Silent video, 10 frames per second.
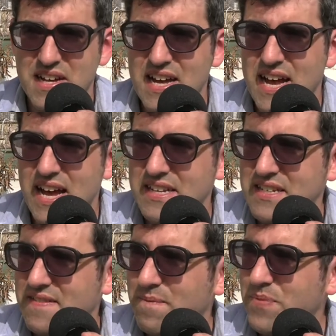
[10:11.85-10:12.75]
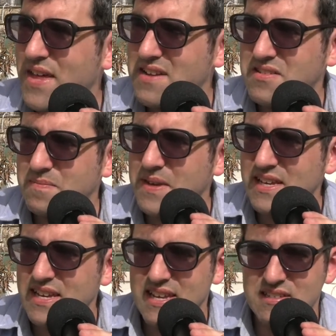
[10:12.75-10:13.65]
And that to
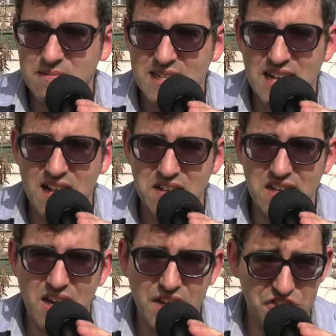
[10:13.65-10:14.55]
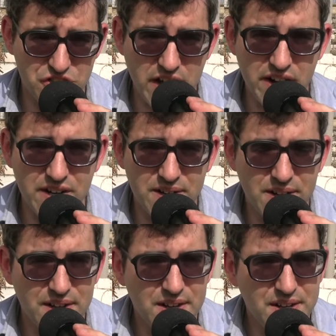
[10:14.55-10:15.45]
me is a mentality I share,
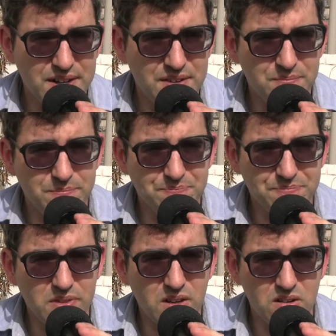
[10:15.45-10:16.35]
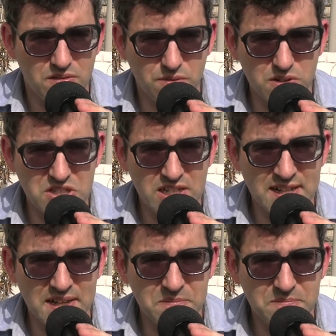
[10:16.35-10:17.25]

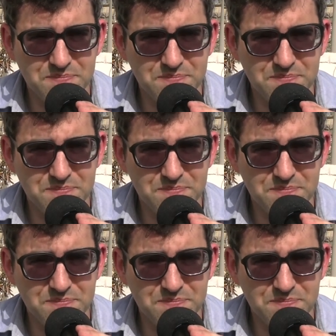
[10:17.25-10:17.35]
unfortunately.